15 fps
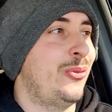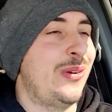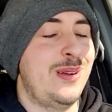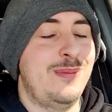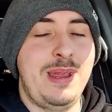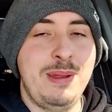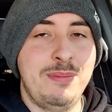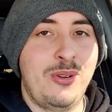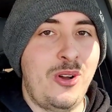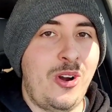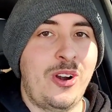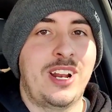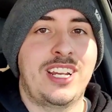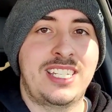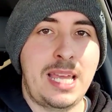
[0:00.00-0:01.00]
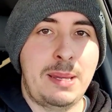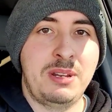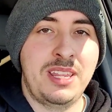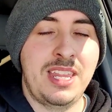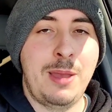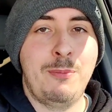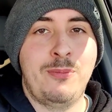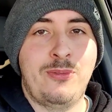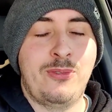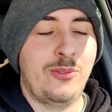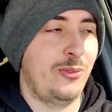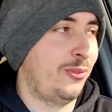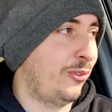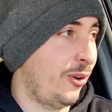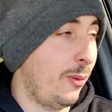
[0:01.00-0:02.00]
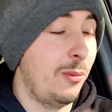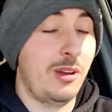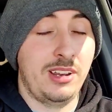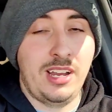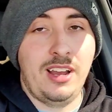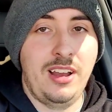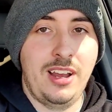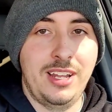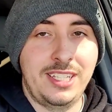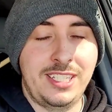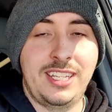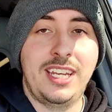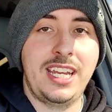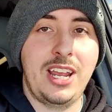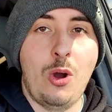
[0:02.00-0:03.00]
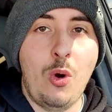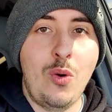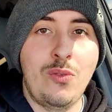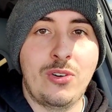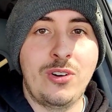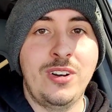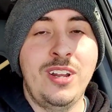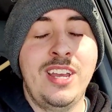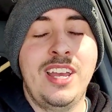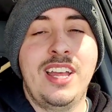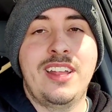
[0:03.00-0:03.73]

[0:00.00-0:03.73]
when people aren't accepting them from a city over,